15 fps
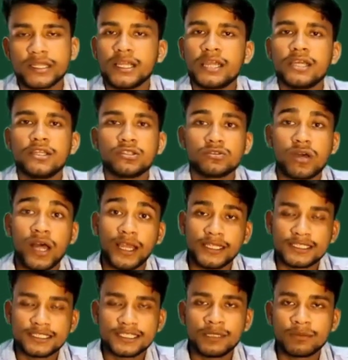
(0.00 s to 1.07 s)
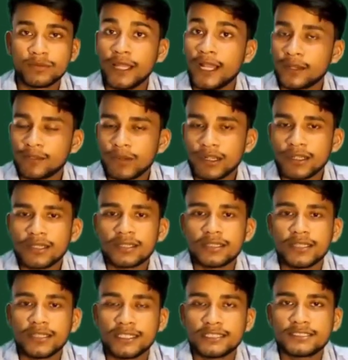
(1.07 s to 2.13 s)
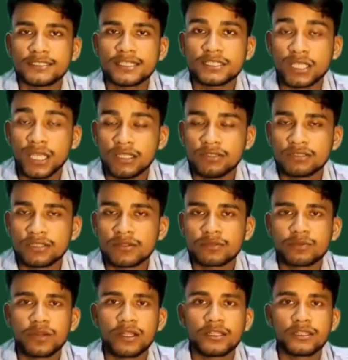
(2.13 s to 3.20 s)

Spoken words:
Okay, so I skip that part, that is the solutions part,